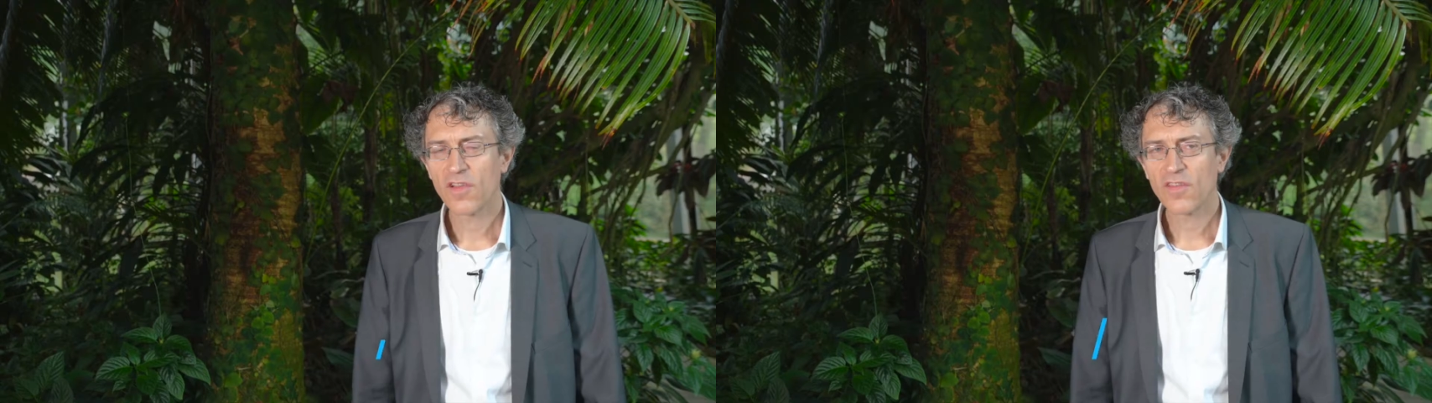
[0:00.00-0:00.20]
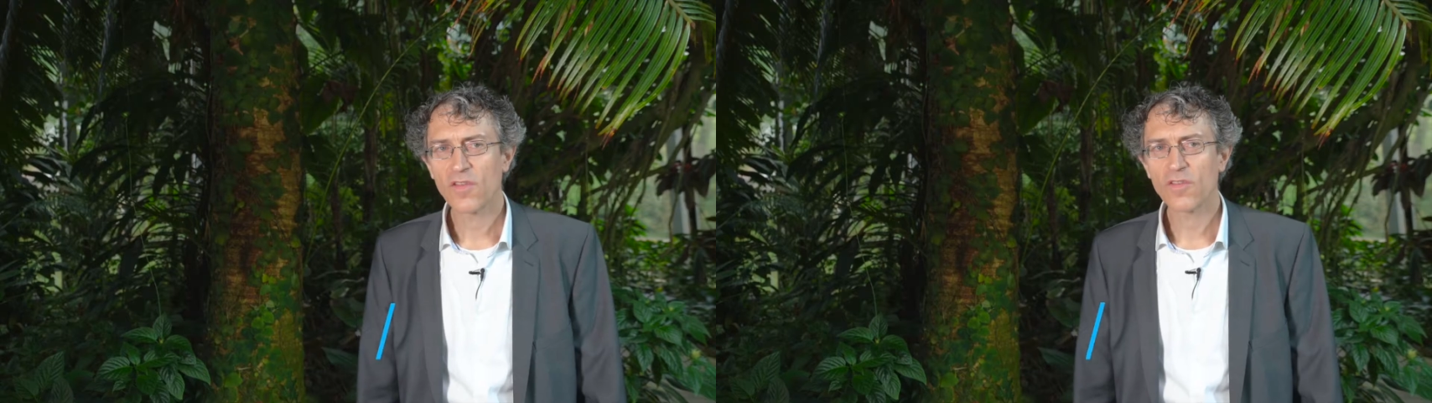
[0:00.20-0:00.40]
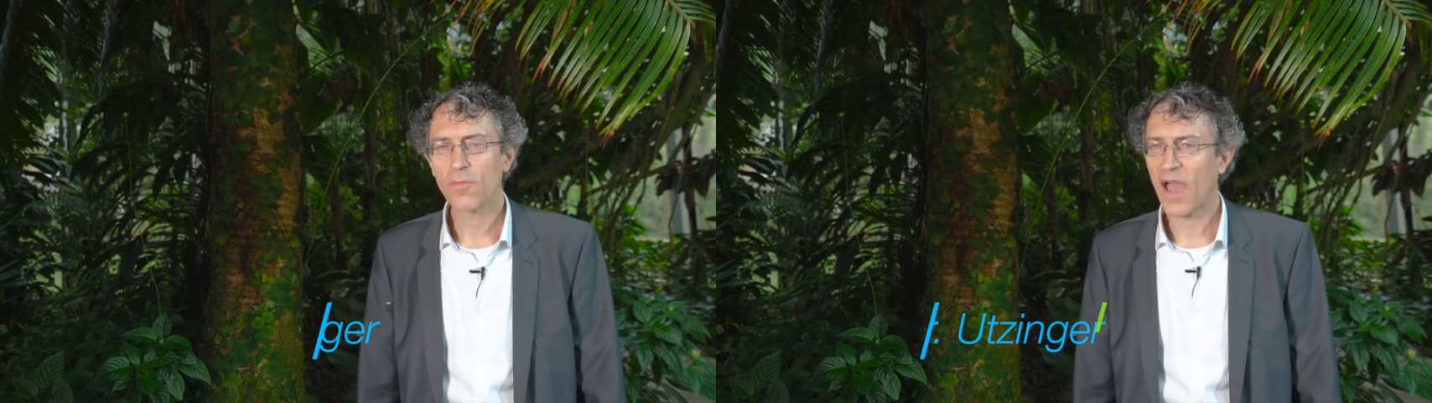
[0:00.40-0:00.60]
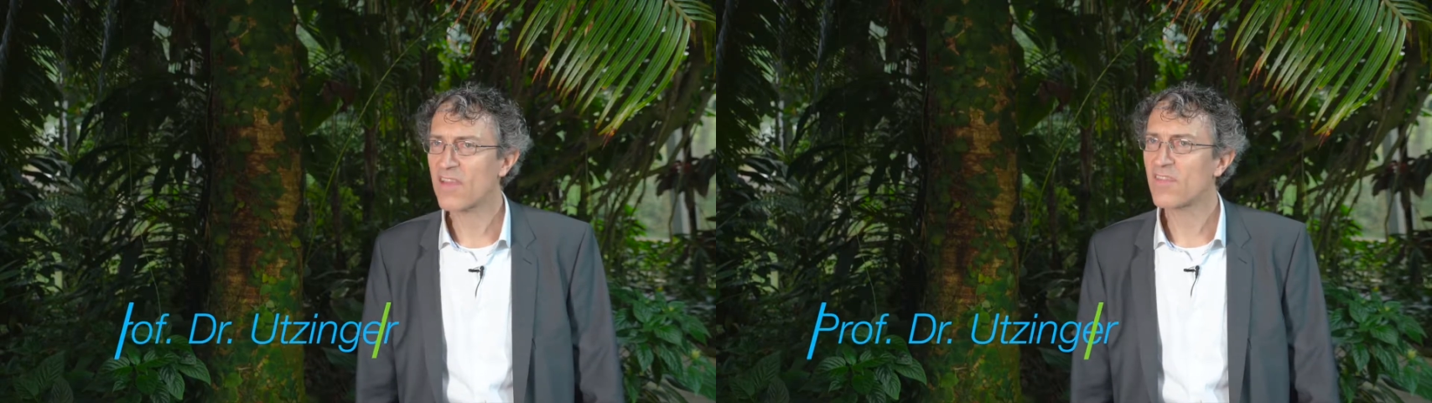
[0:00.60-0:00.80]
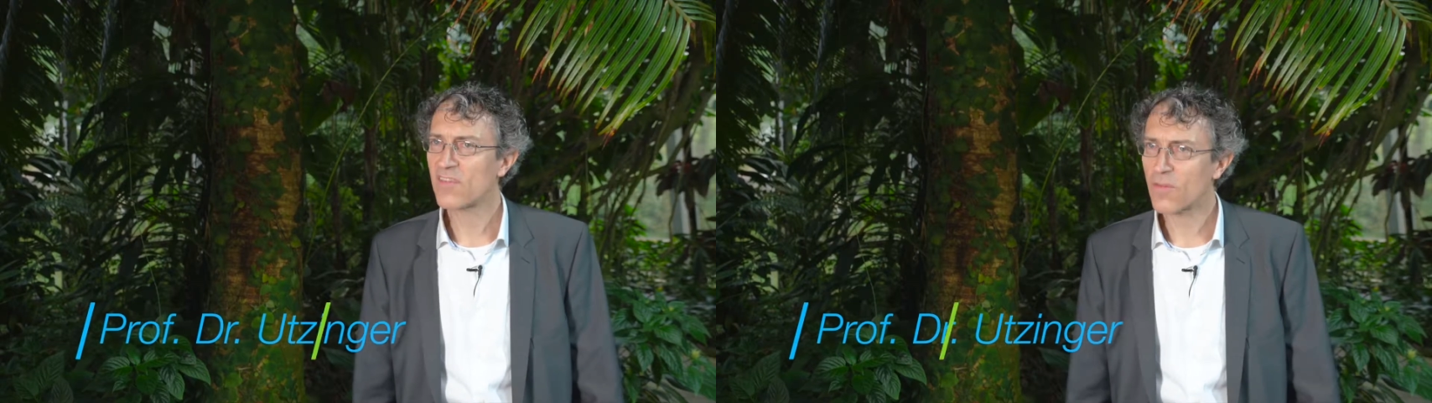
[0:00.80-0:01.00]

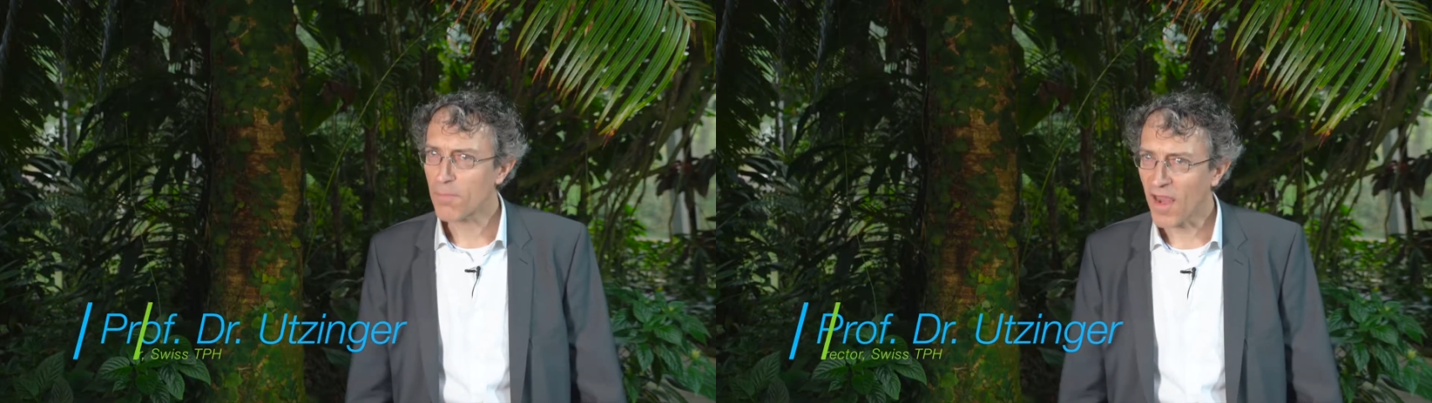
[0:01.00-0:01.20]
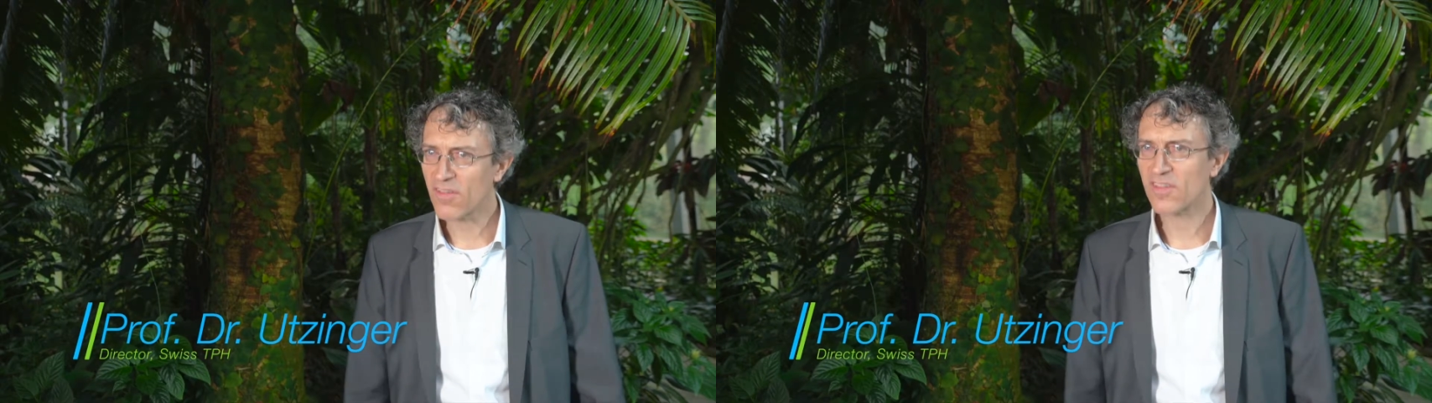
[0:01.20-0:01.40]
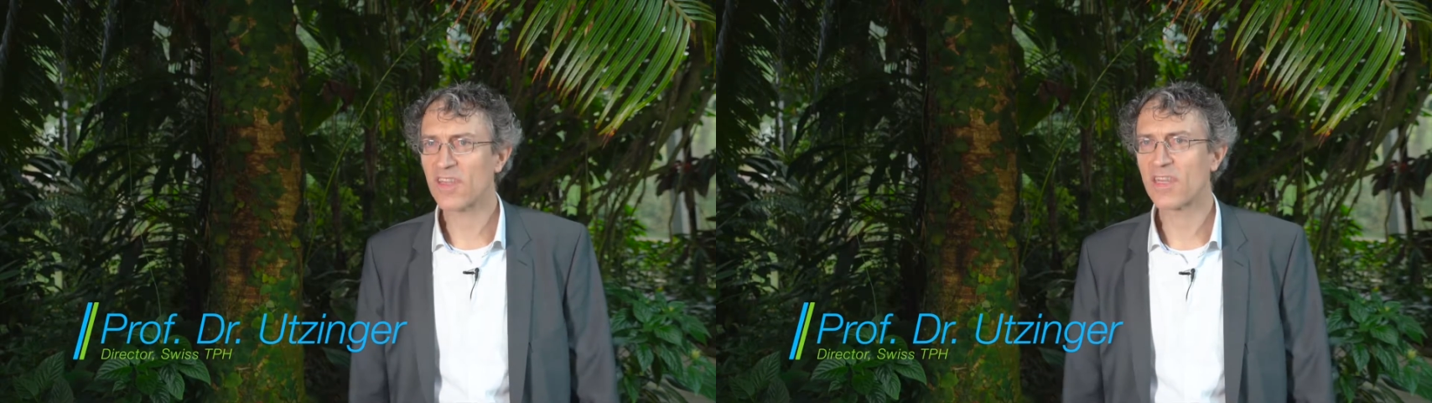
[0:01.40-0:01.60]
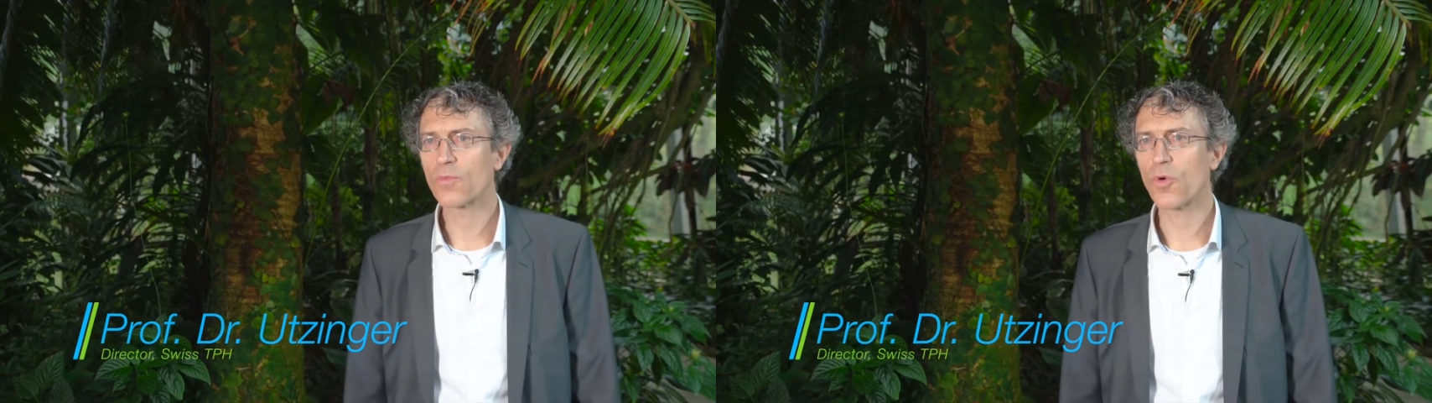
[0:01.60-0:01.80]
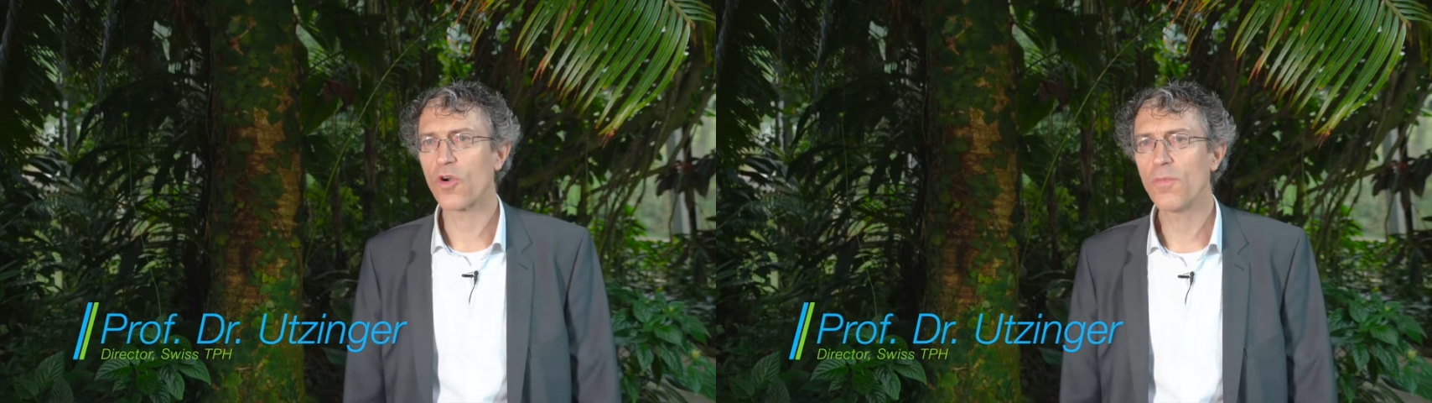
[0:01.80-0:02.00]
Schistosomiasis is a parasitic
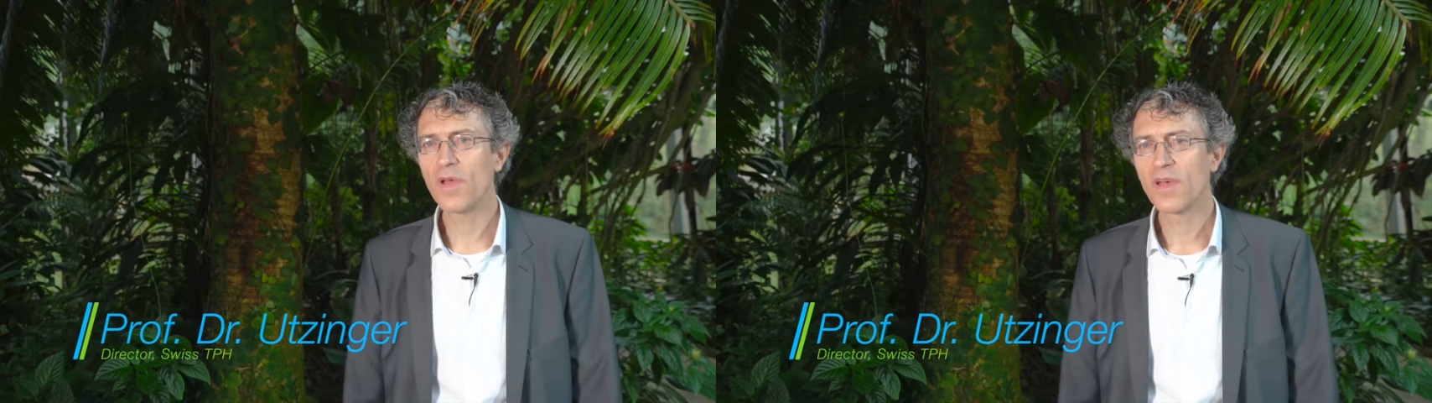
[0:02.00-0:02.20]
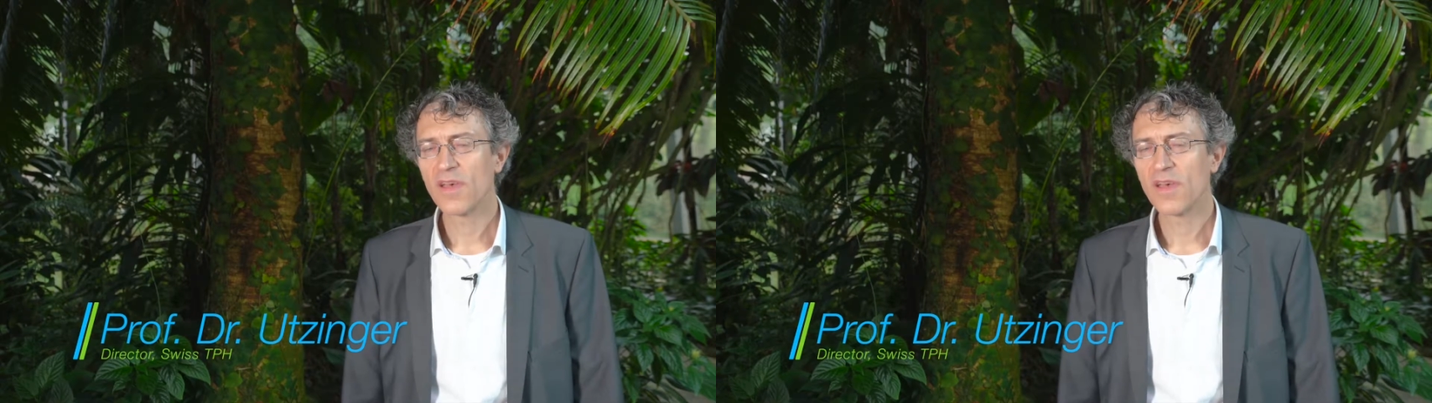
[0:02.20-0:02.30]
worm